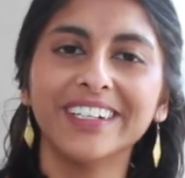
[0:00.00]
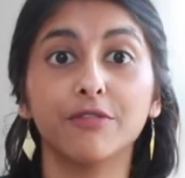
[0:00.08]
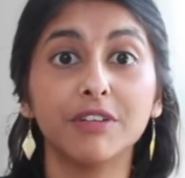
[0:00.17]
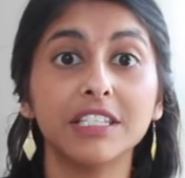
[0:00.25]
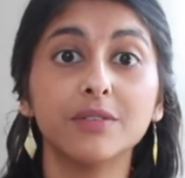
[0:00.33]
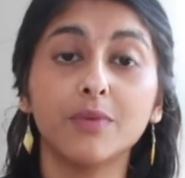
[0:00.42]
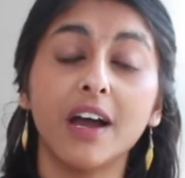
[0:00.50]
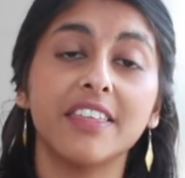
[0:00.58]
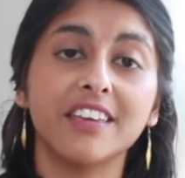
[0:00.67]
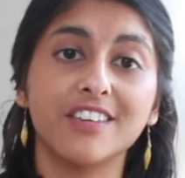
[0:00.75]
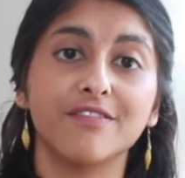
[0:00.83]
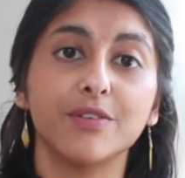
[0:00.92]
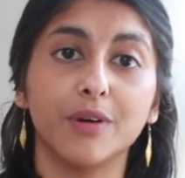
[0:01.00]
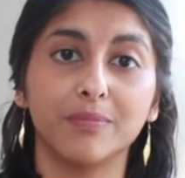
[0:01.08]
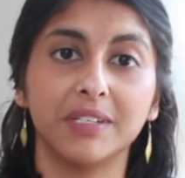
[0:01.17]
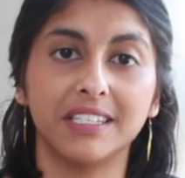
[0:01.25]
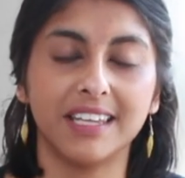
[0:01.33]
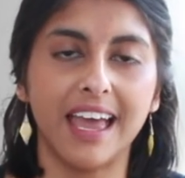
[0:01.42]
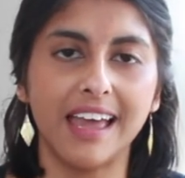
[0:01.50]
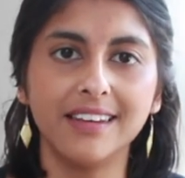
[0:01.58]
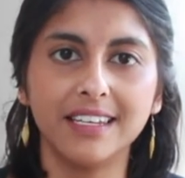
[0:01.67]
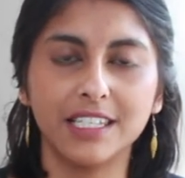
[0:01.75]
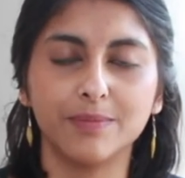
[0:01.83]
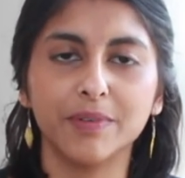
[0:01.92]
the reason why they give you up to
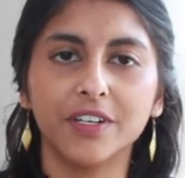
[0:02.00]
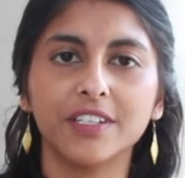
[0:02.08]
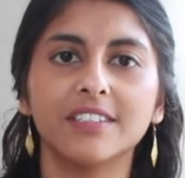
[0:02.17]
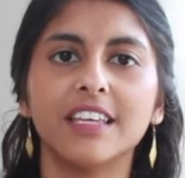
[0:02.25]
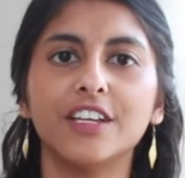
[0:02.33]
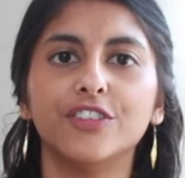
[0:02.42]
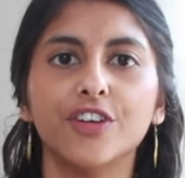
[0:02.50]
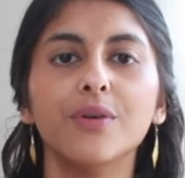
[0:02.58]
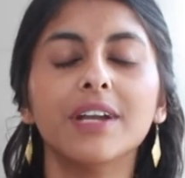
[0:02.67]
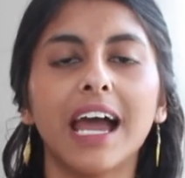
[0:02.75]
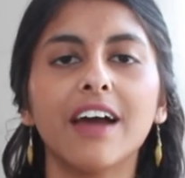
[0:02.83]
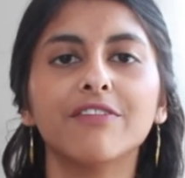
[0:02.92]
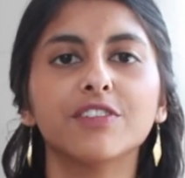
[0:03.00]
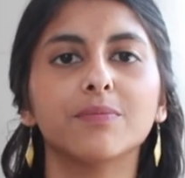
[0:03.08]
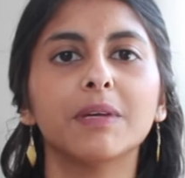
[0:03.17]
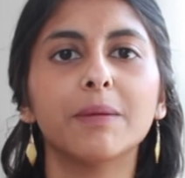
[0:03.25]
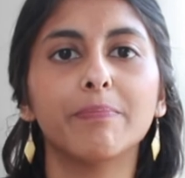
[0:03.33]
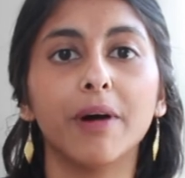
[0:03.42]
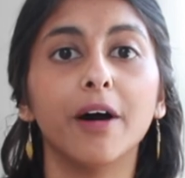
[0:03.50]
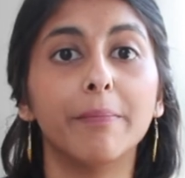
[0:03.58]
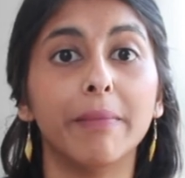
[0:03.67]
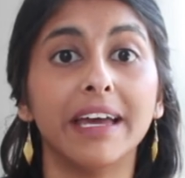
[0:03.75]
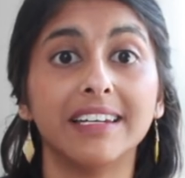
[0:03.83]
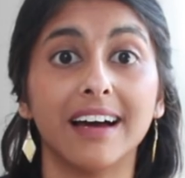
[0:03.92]
10 is because they don't have to be
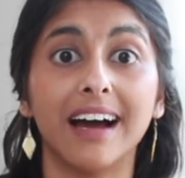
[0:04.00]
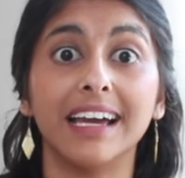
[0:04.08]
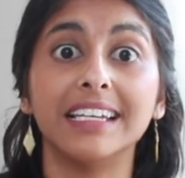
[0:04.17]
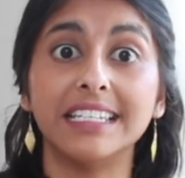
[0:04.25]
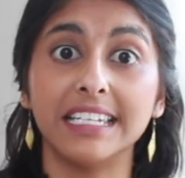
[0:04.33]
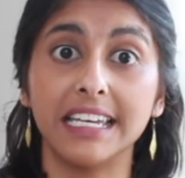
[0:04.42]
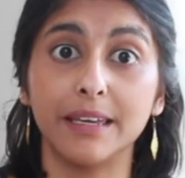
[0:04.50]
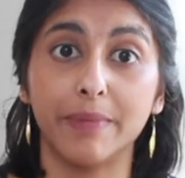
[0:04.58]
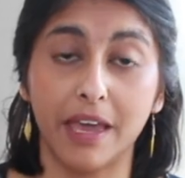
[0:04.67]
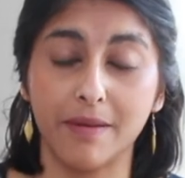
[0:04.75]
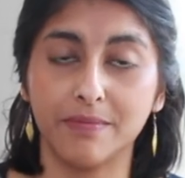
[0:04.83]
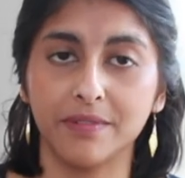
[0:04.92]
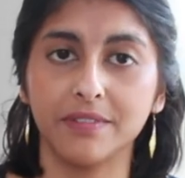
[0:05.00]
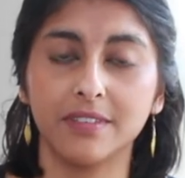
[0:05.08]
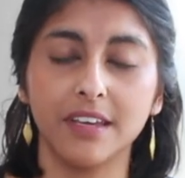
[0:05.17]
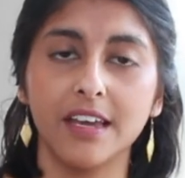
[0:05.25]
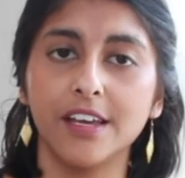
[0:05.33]
PubMed ID papers.